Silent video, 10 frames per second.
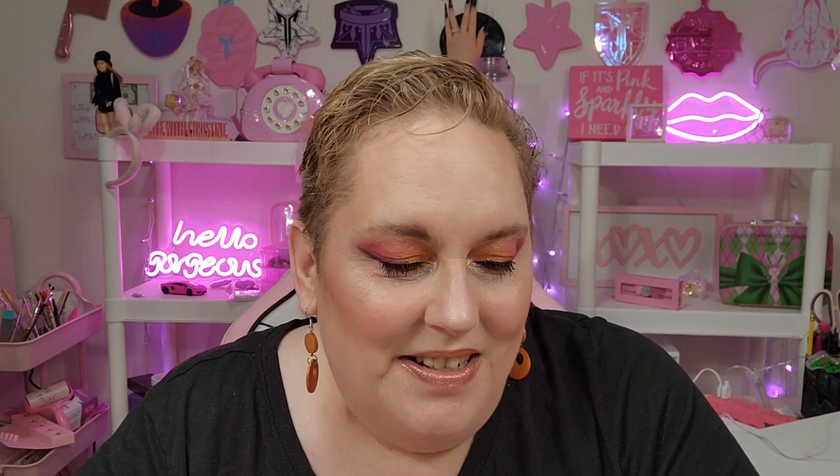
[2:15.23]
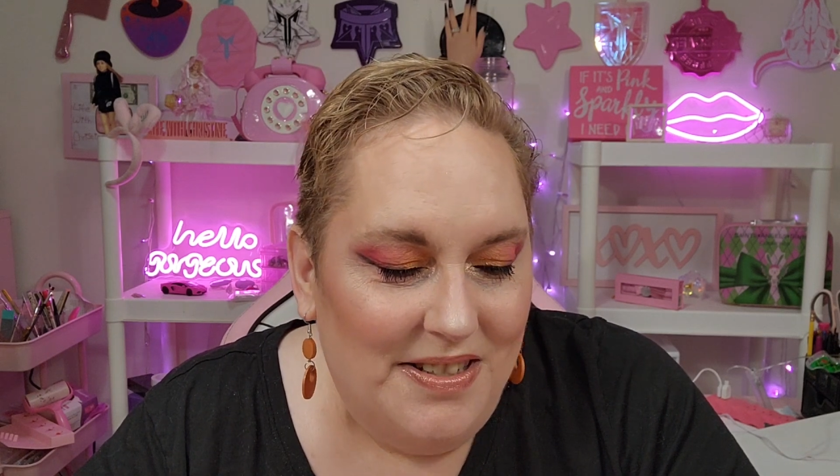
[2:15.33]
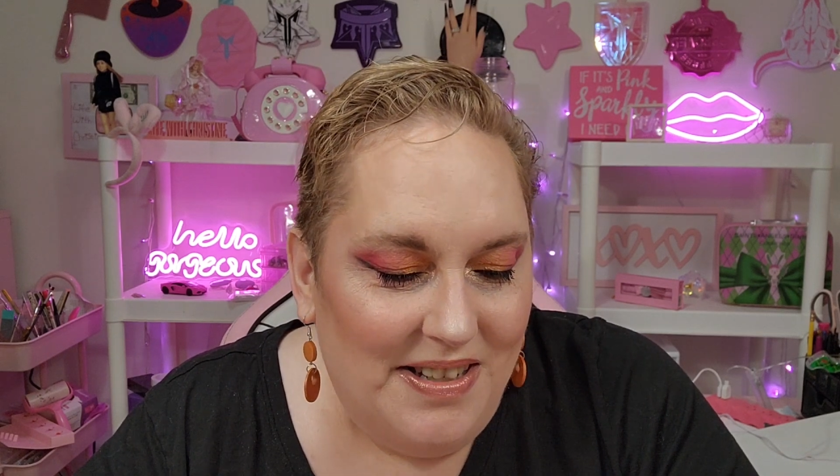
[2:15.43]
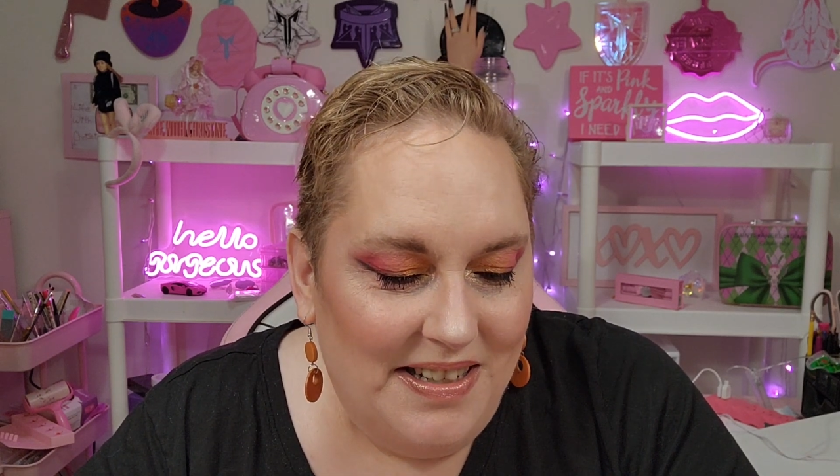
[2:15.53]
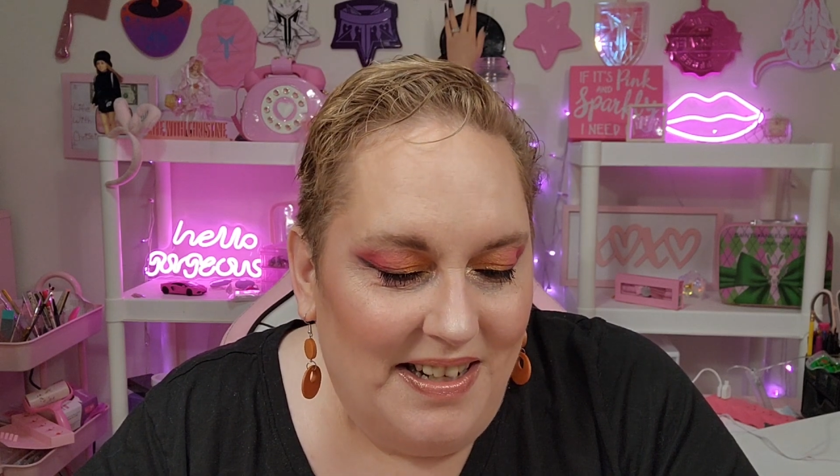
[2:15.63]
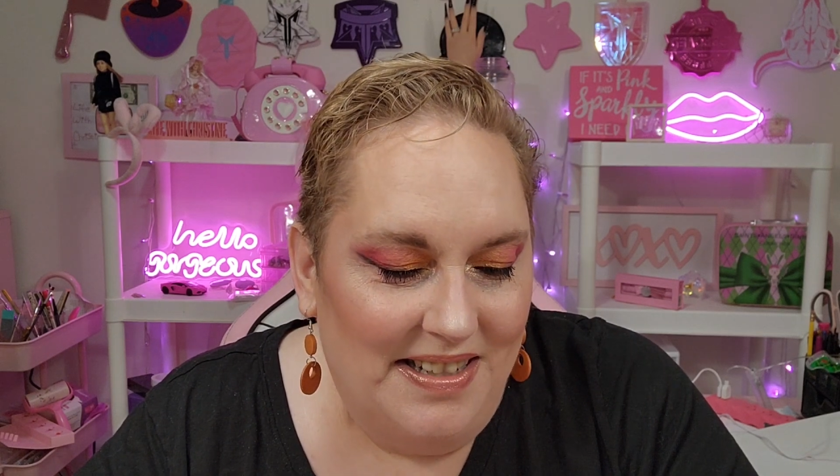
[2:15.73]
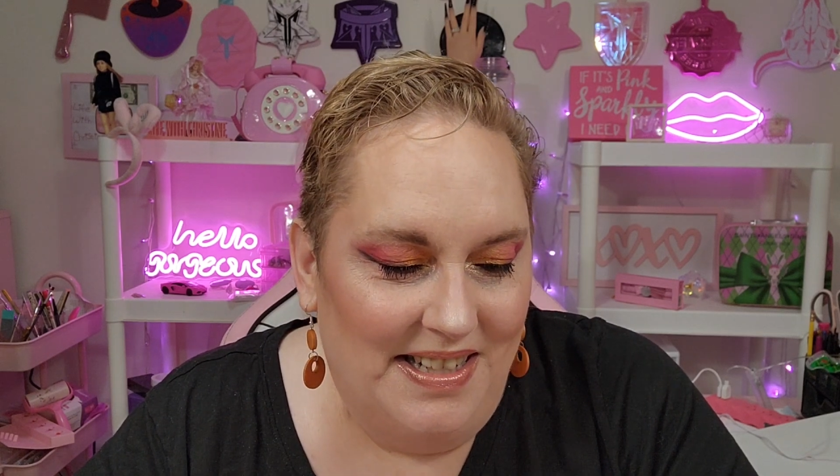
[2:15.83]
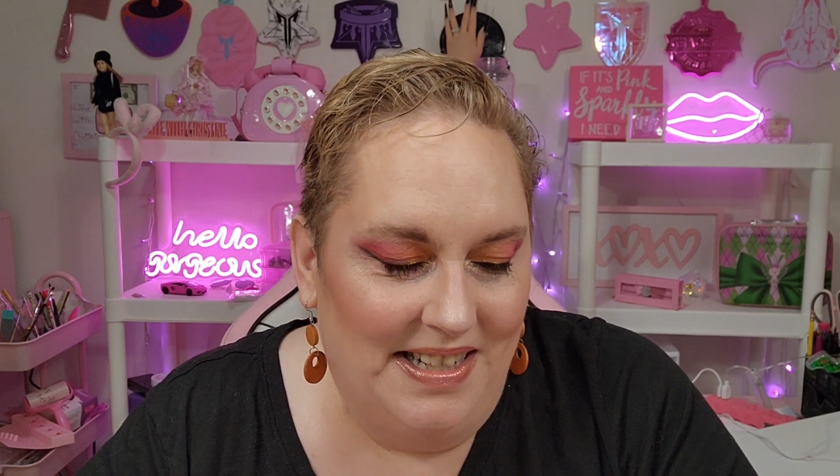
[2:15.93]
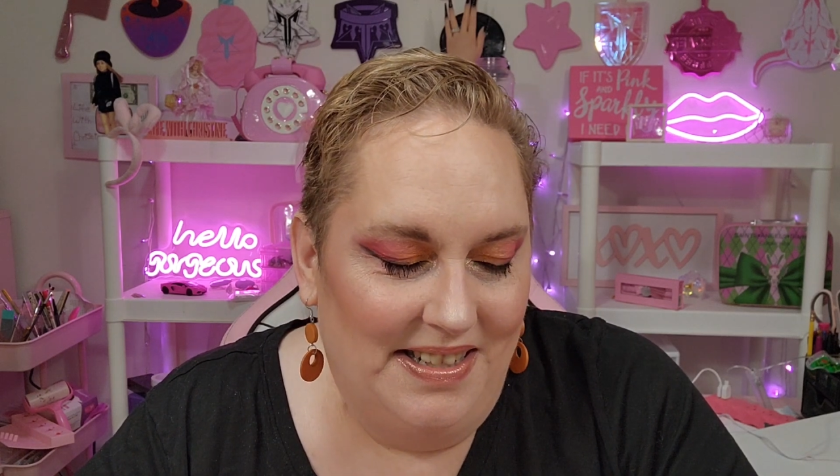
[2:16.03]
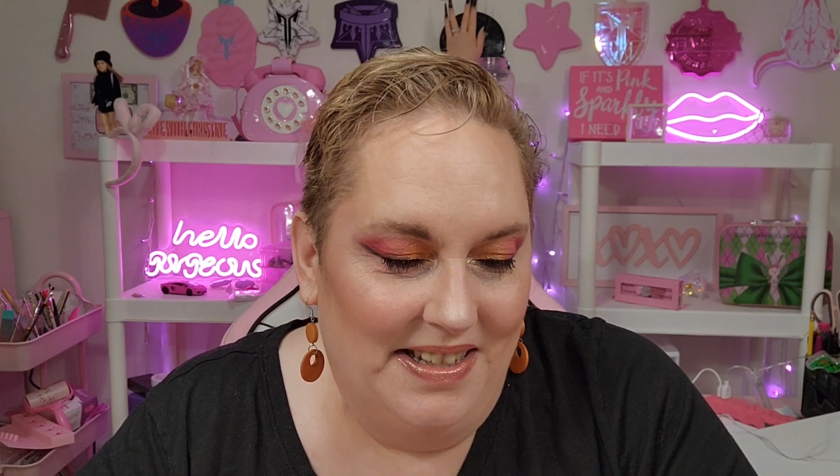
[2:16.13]
So I
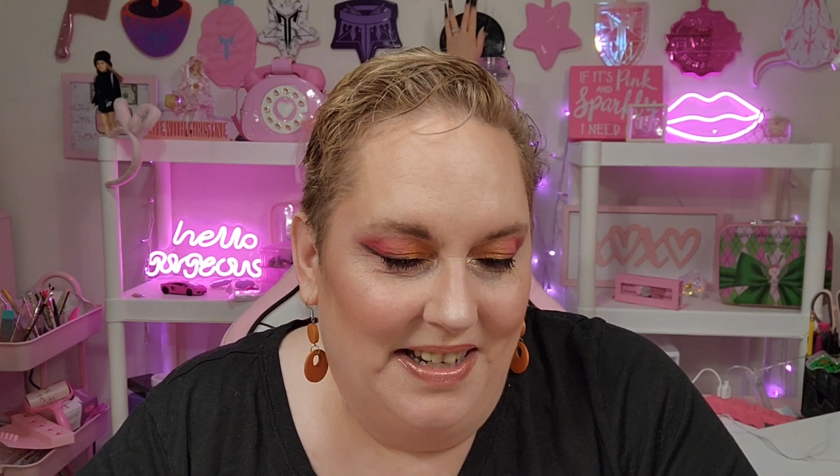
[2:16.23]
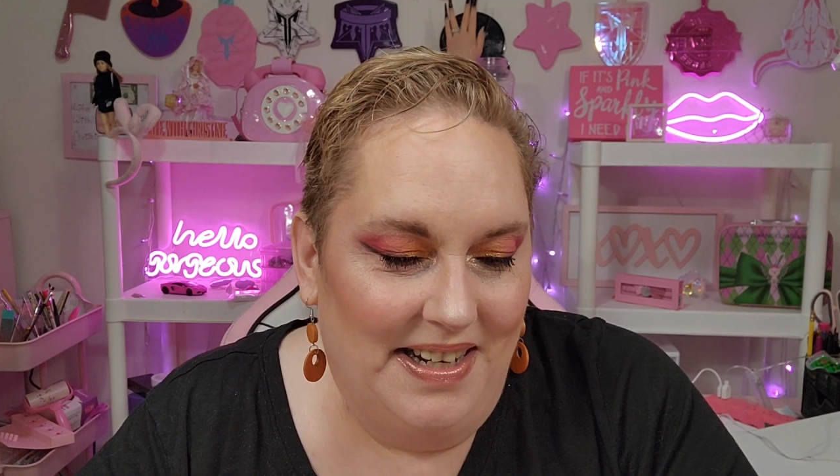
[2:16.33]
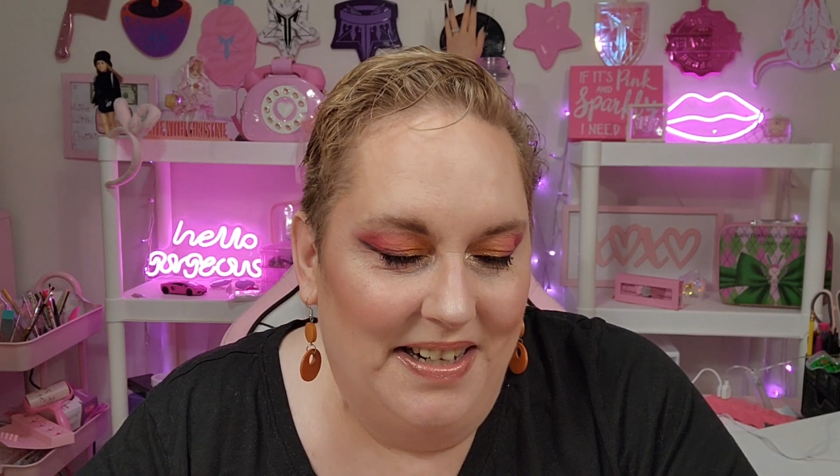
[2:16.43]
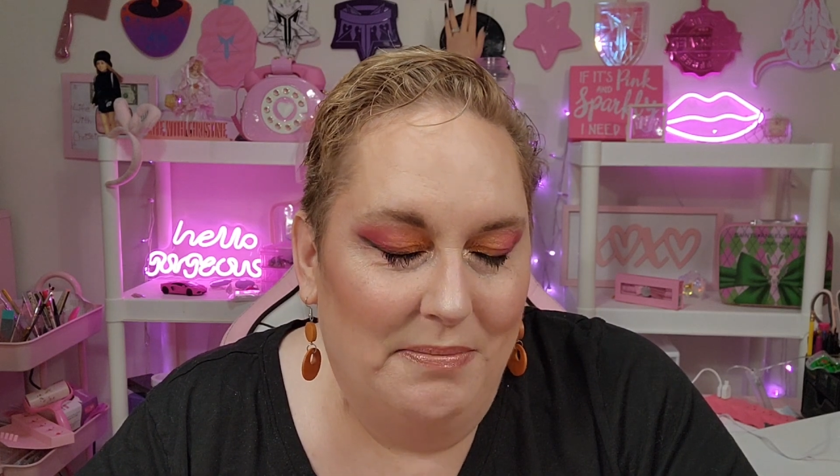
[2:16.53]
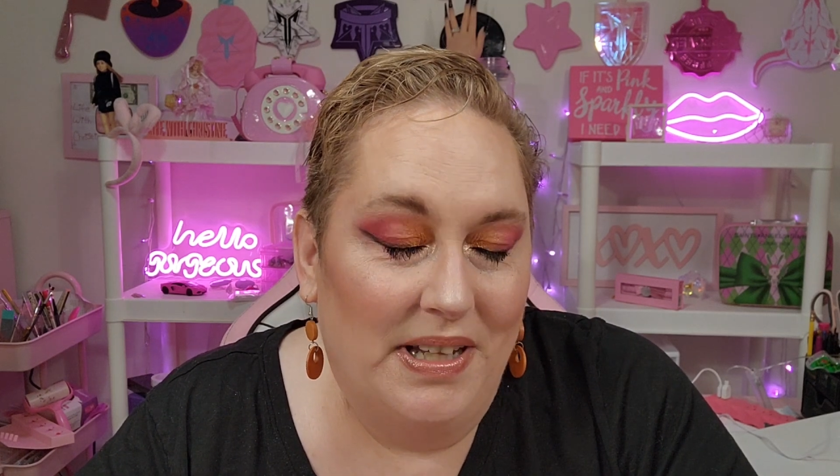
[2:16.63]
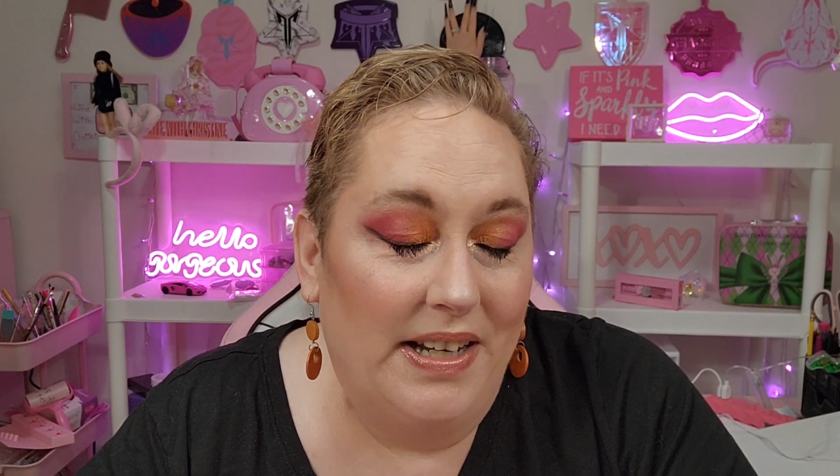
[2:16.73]
contacted the guy and I'm